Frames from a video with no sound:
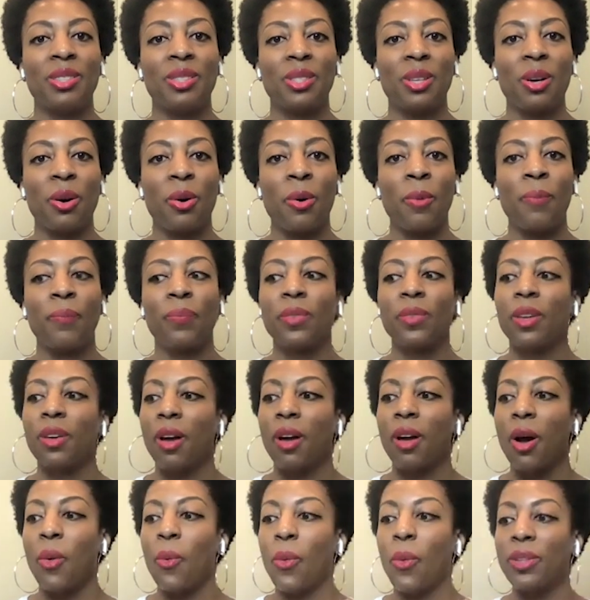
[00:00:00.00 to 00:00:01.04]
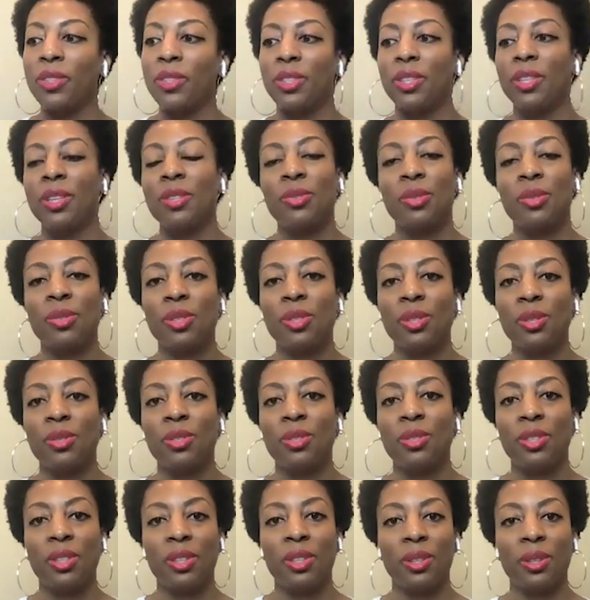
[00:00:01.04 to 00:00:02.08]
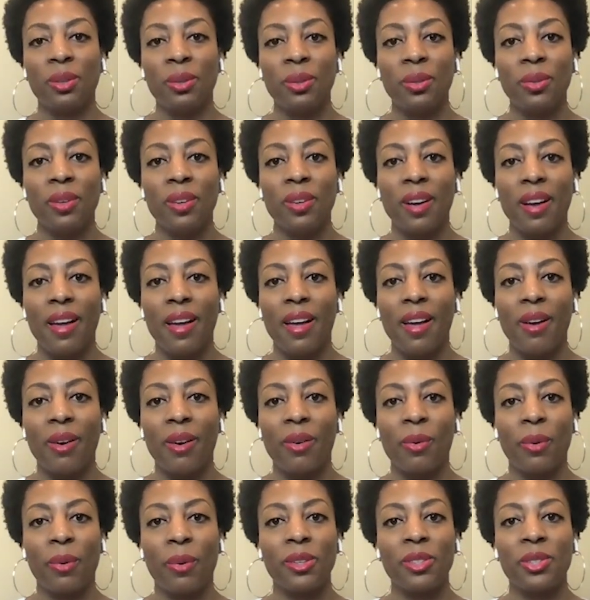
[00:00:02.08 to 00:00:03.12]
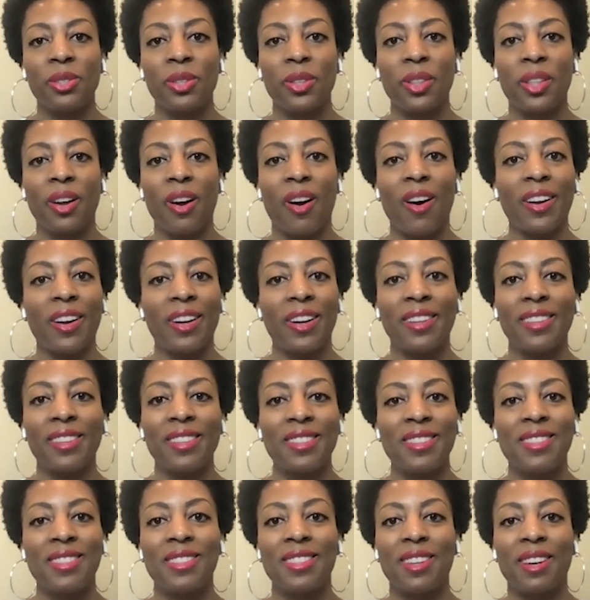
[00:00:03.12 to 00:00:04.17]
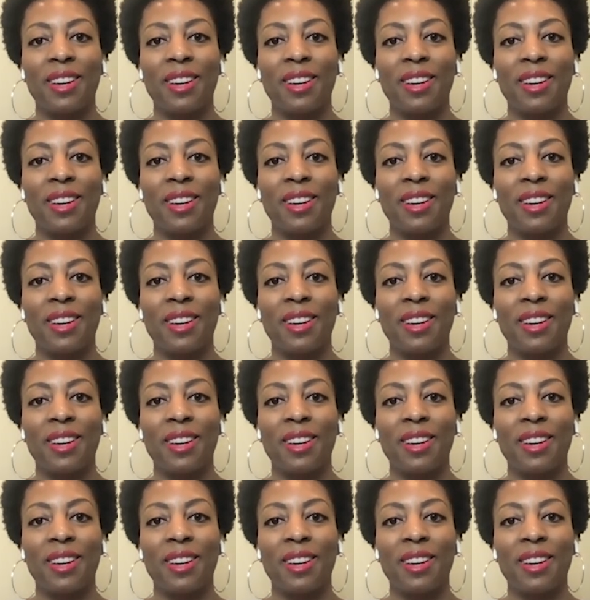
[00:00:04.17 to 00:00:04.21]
So want to introduce you, of course, to the audience.